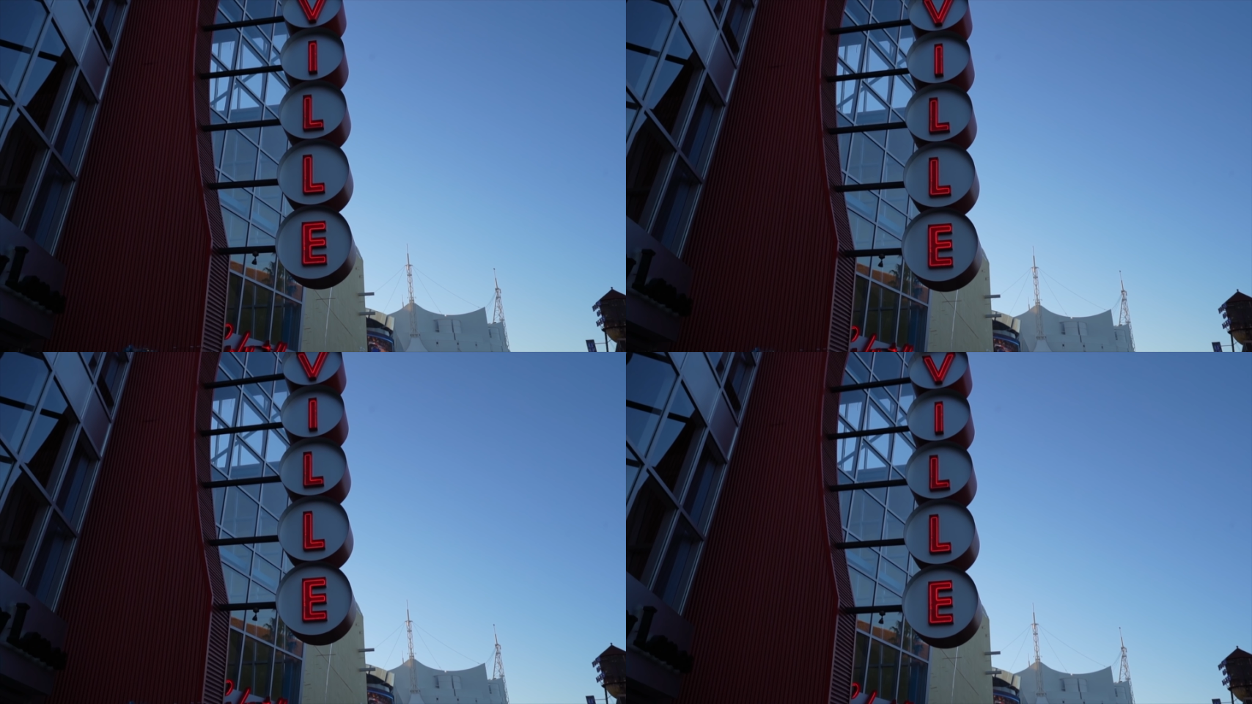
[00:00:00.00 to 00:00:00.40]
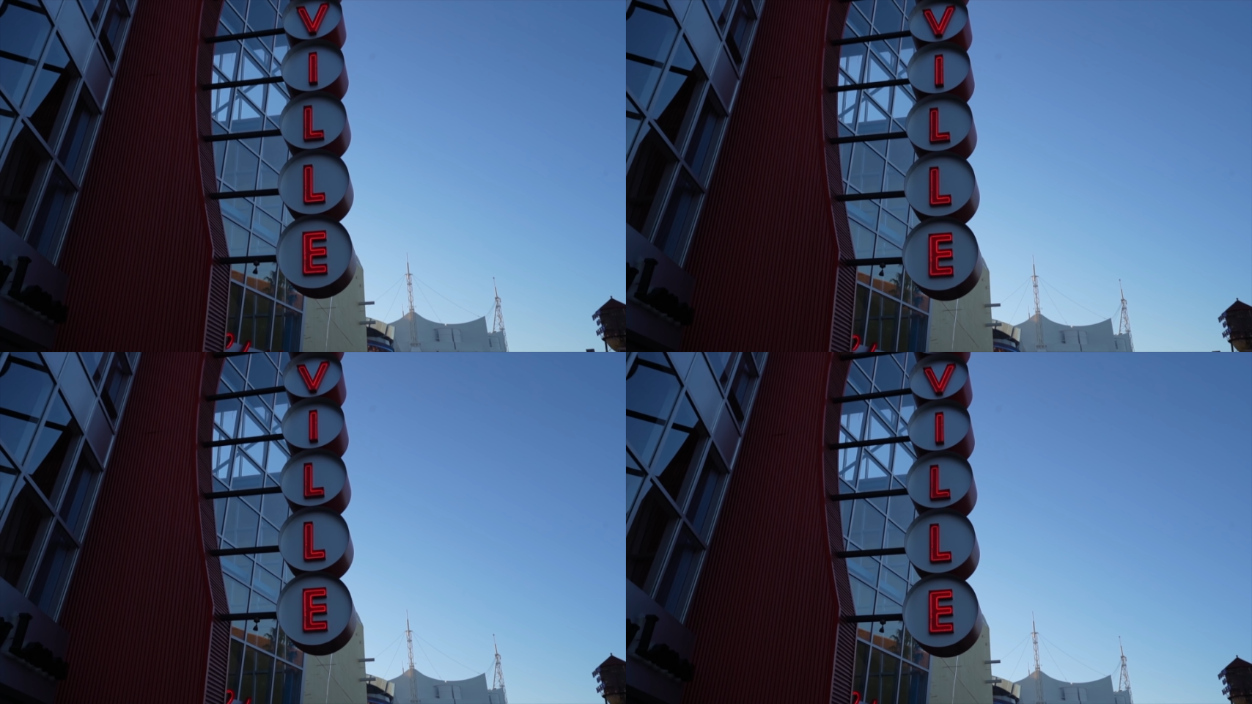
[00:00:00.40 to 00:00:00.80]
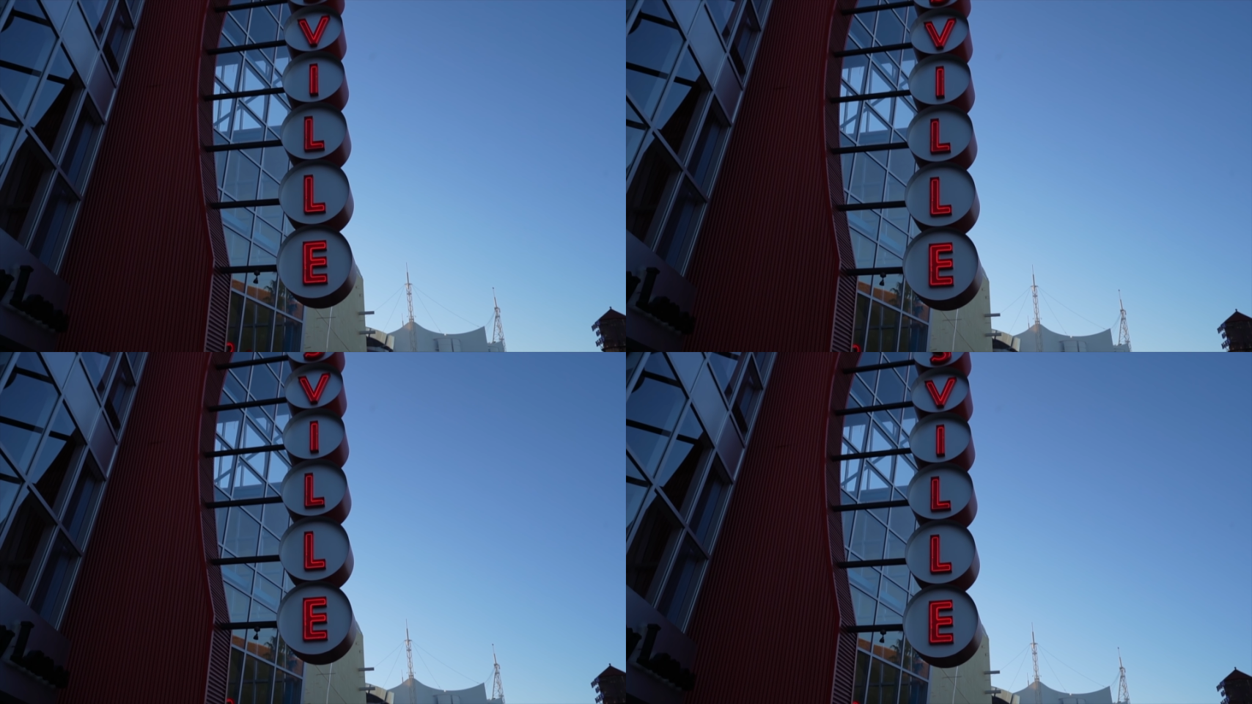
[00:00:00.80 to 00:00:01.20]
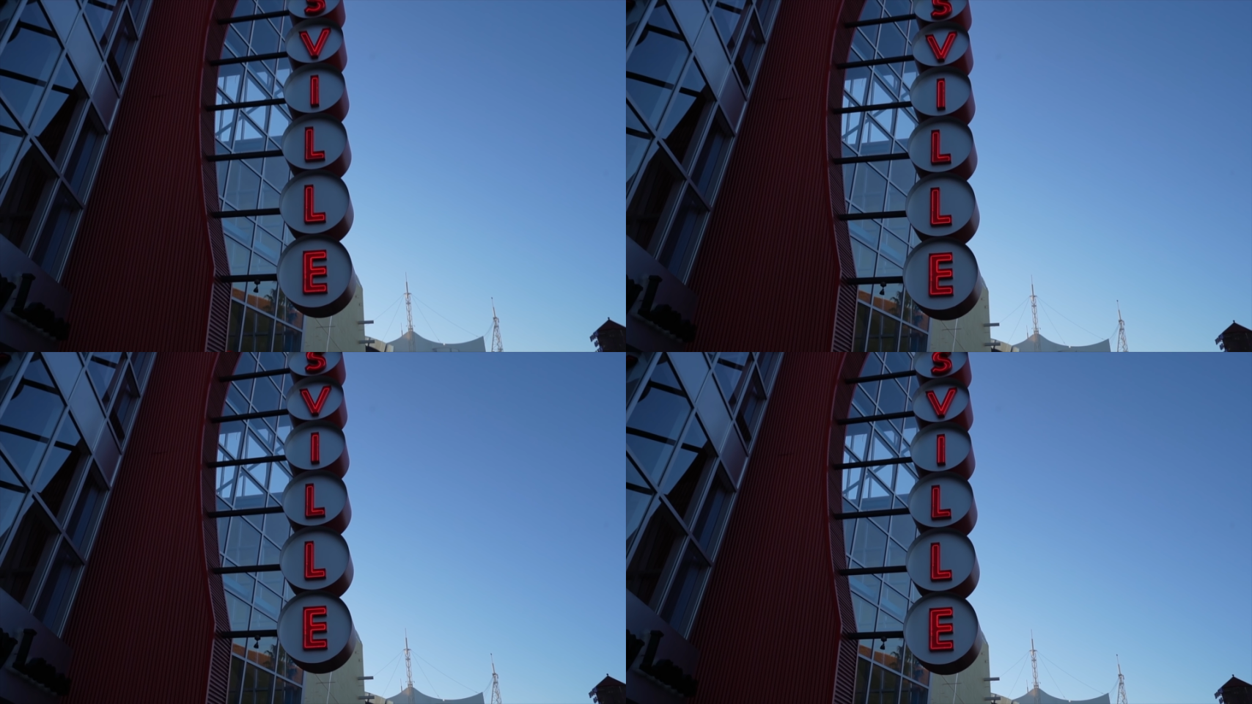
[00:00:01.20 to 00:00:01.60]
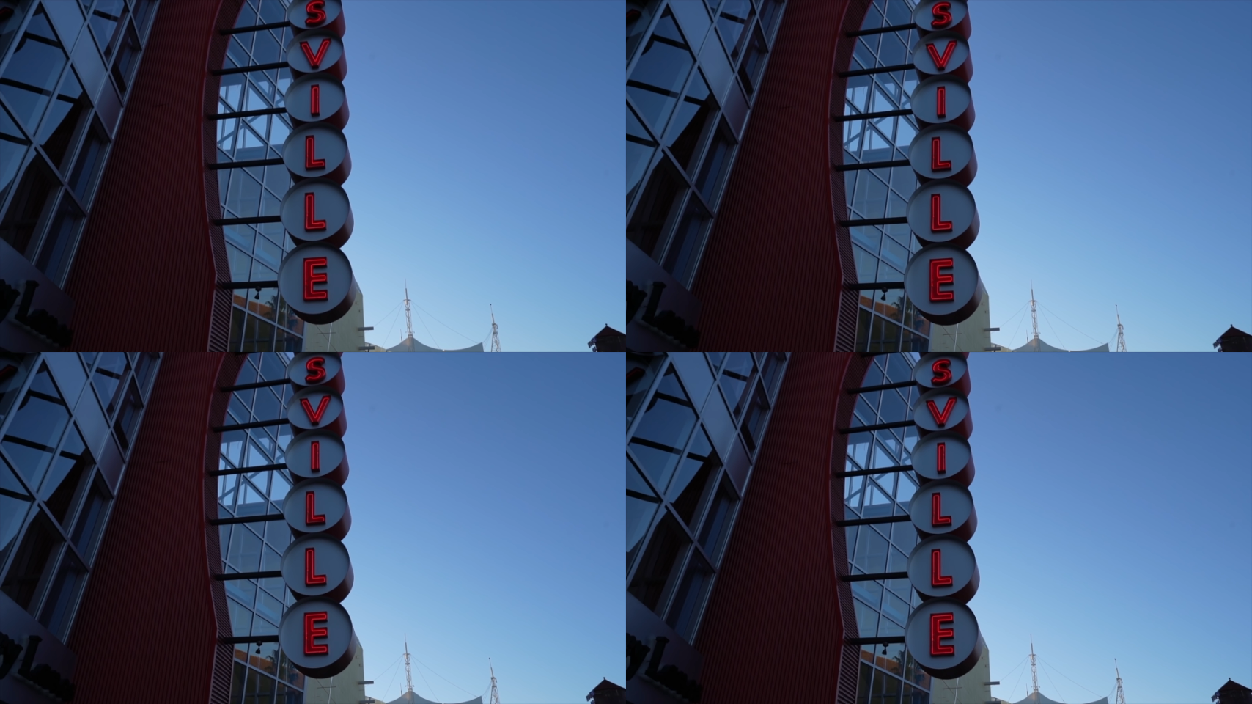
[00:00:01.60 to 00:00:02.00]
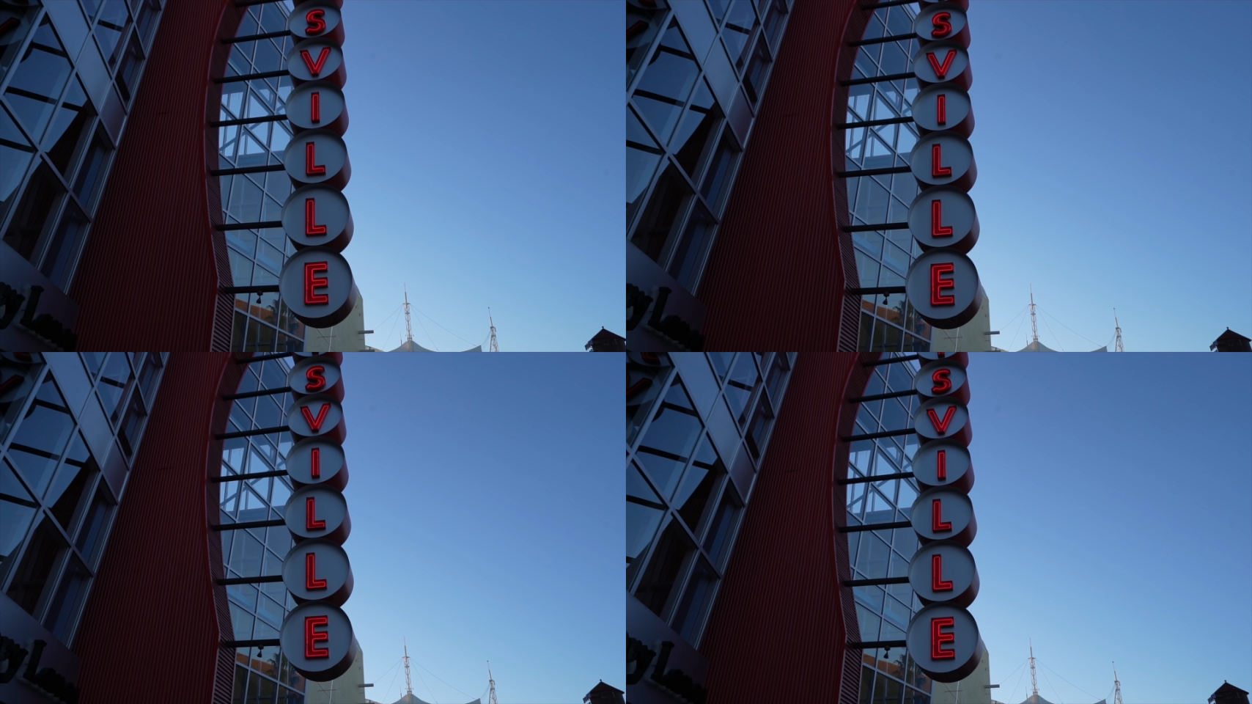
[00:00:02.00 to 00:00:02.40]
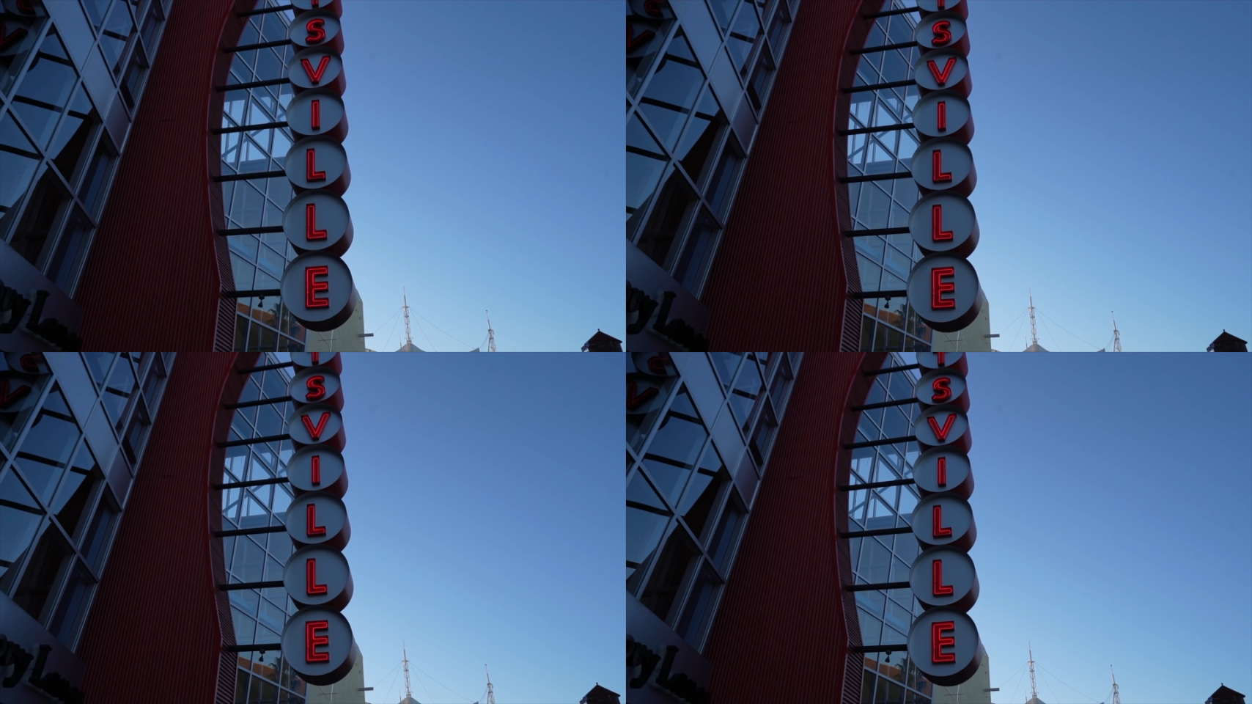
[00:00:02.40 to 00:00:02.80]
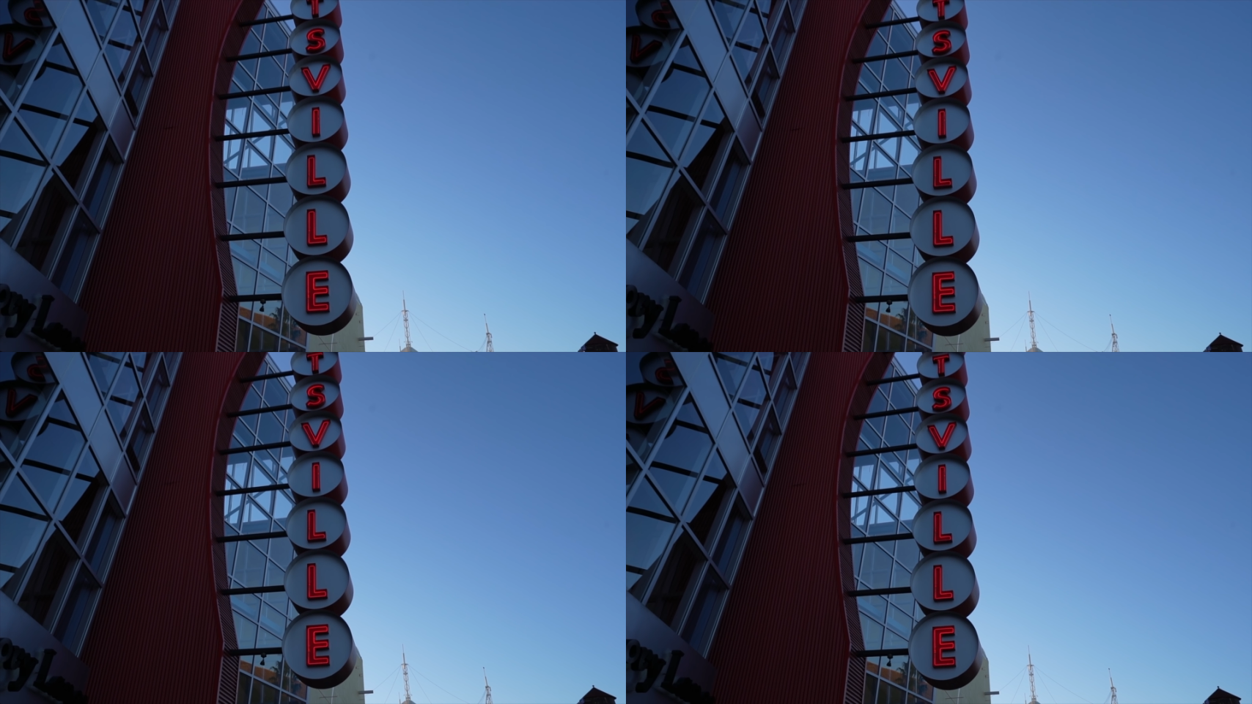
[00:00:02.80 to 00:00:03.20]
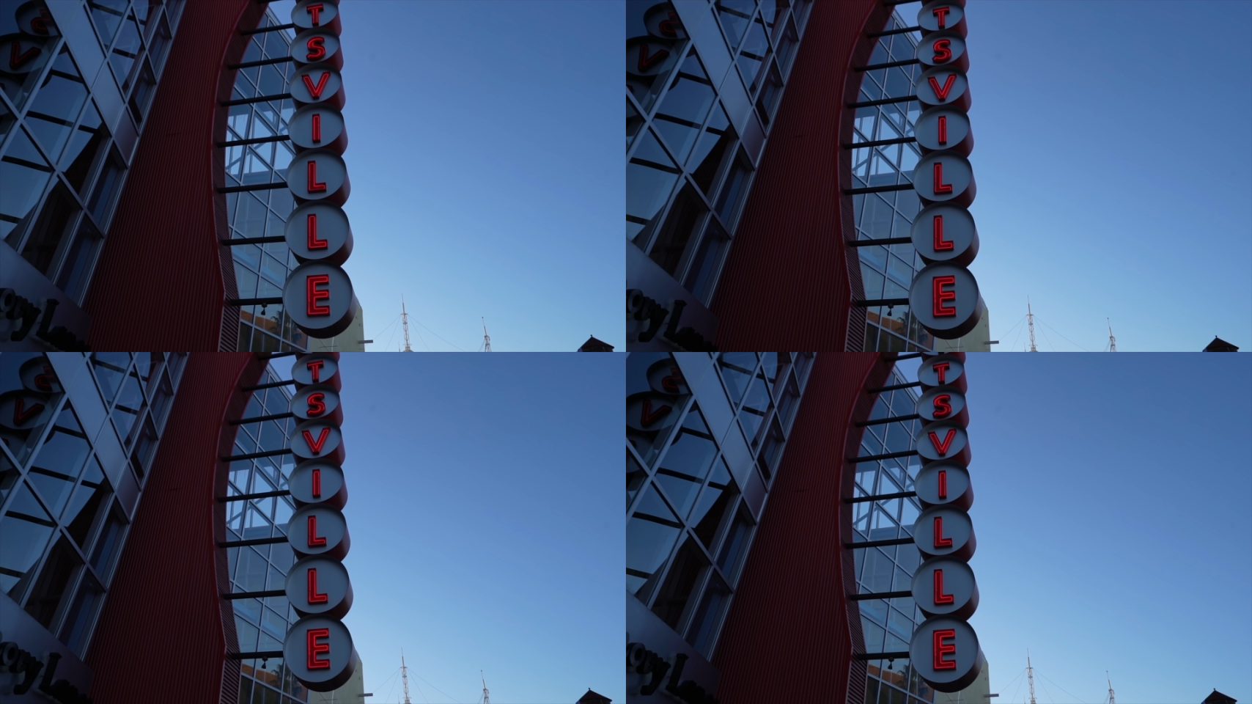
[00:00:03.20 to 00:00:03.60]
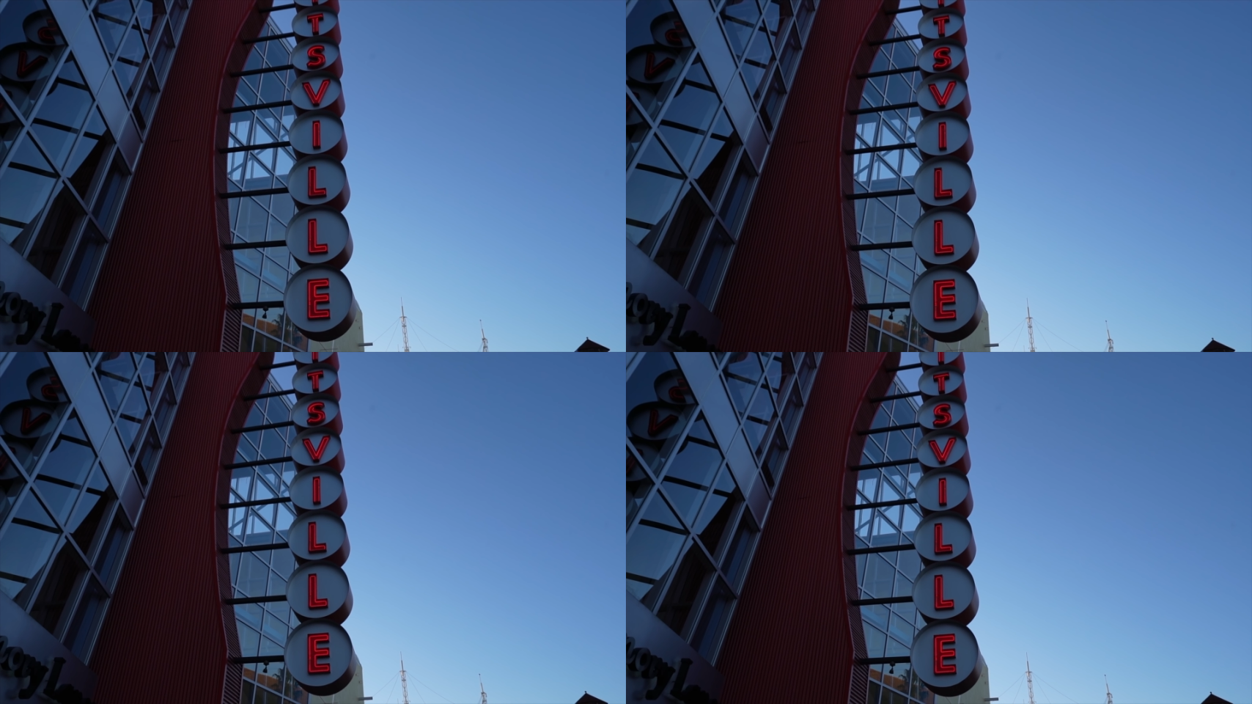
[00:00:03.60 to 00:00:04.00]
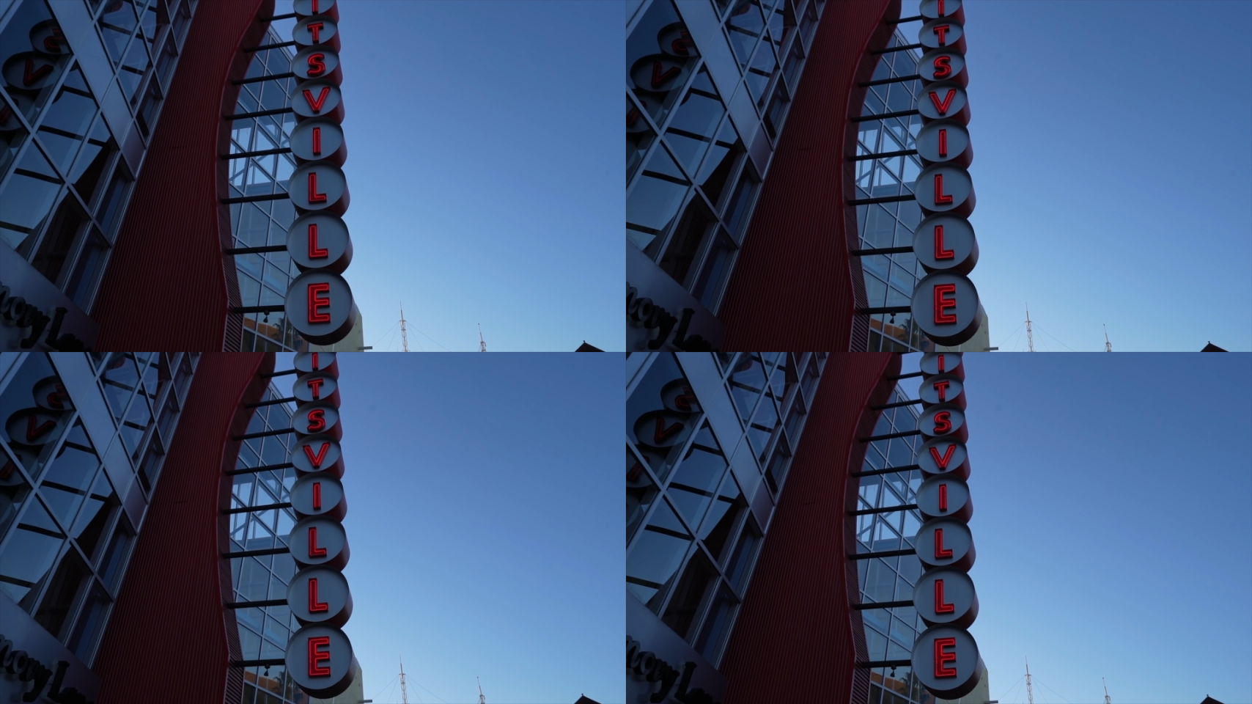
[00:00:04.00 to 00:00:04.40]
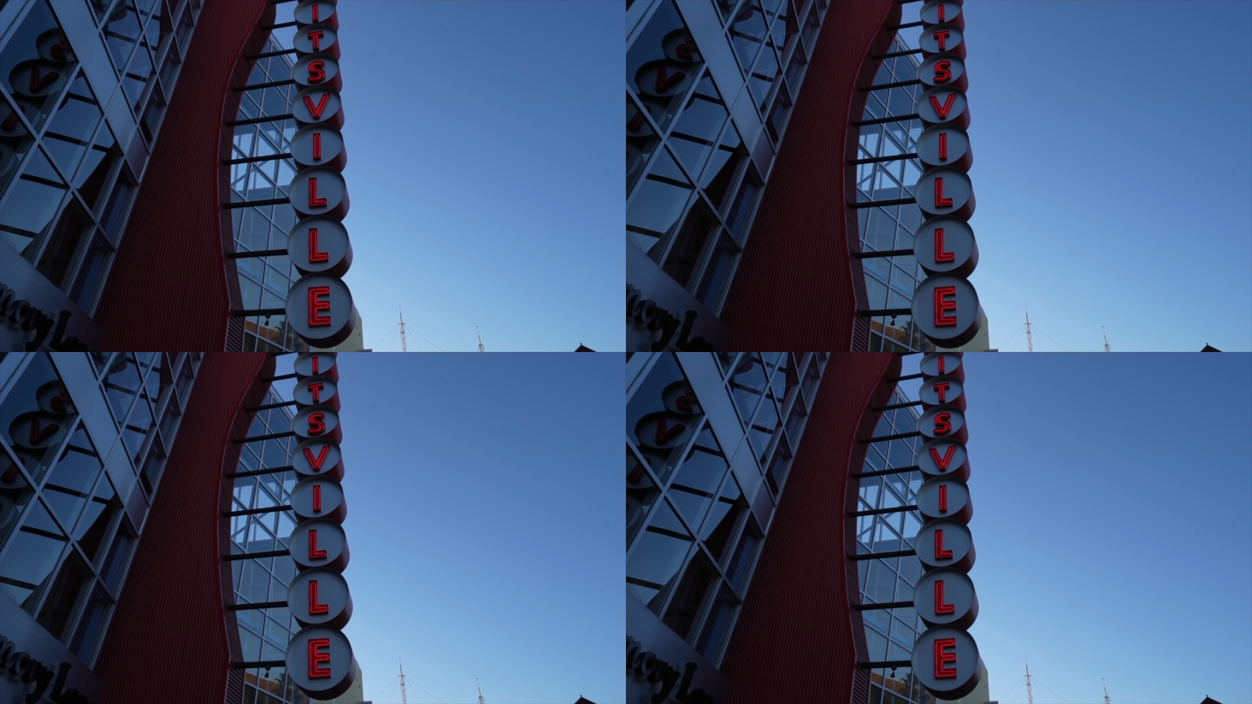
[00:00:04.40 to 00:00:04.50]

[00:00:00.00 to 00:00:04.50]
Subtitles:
(no speaker visible)